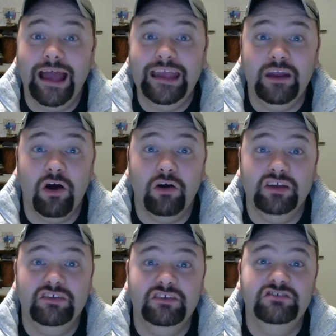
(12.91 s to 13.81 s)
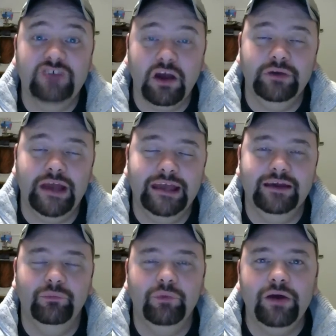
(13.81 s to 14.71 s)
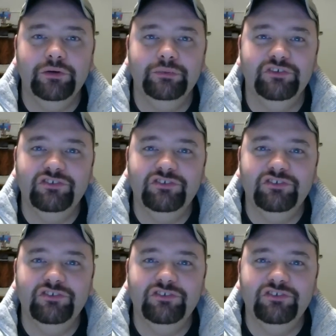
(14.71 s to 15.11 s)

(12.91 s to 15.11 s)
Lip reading: Hey guys, it's Jonah here and welcome to